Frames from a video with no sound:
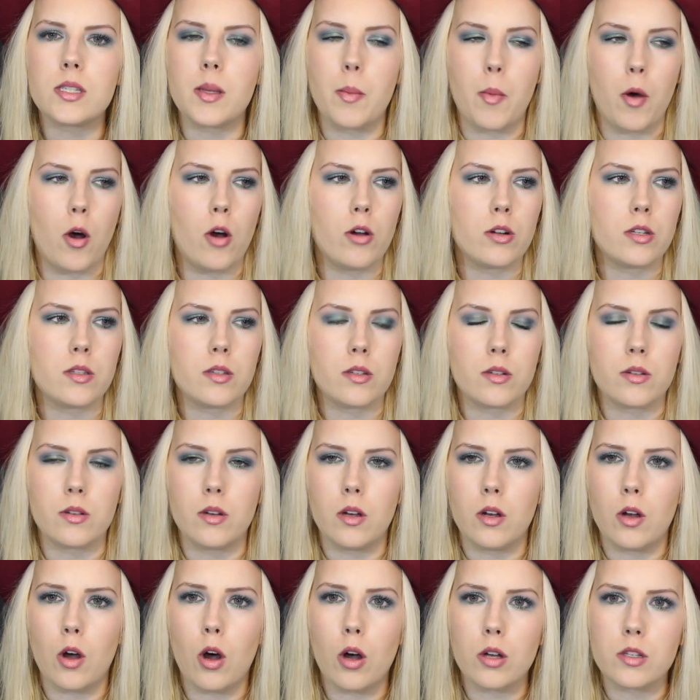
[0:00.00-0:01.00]
some
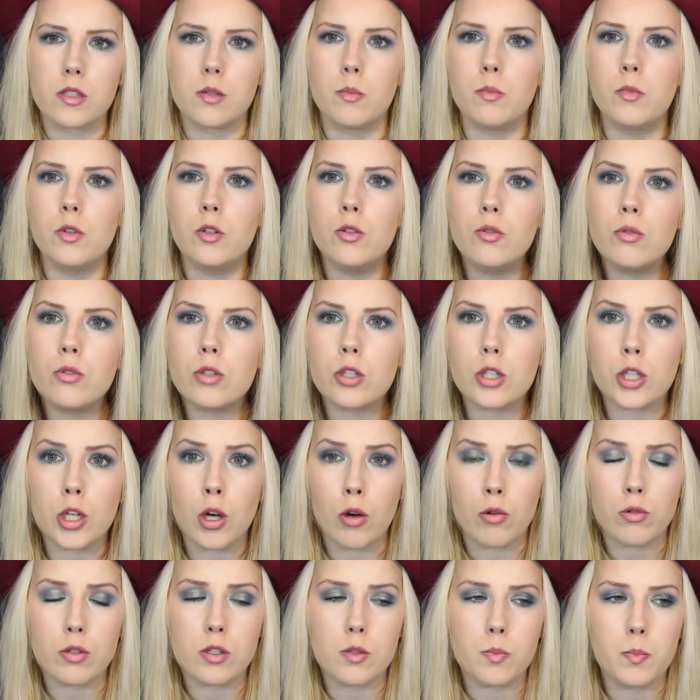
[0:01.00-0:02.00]
awesome new
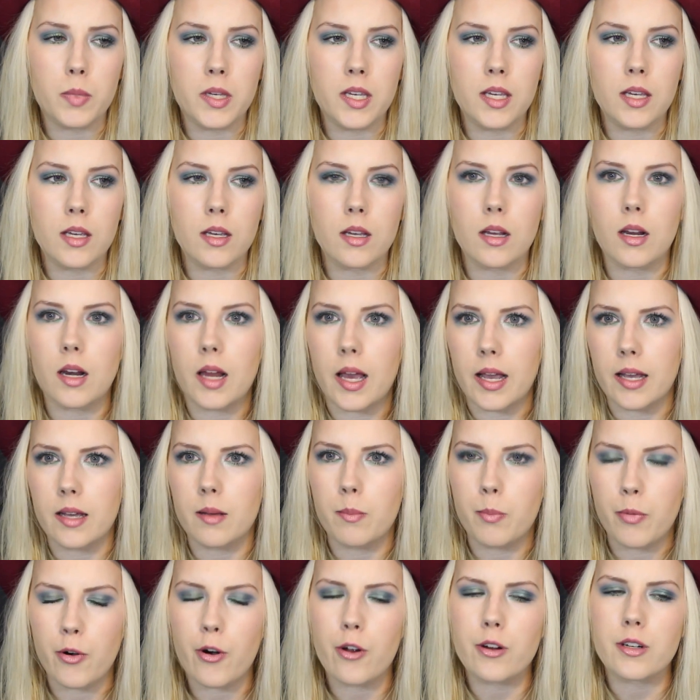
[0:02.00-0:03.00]
shows being like
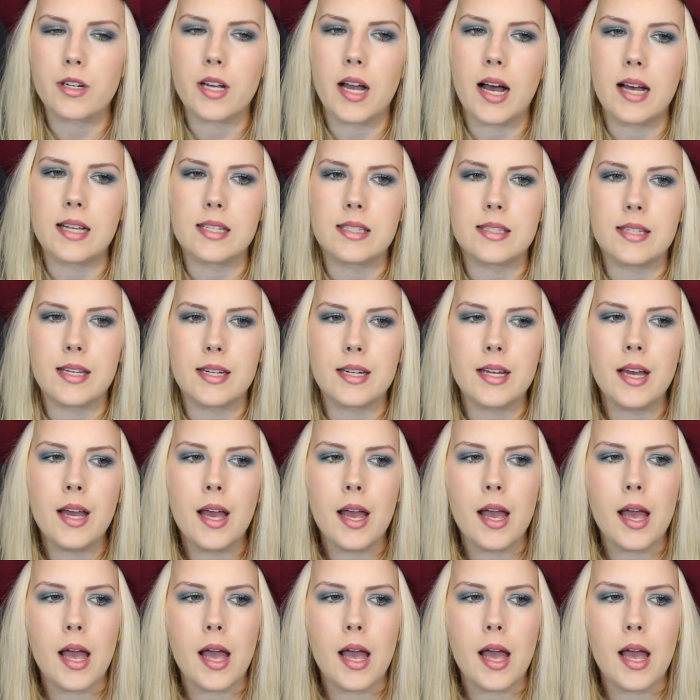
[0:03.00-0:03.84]
broadcasted.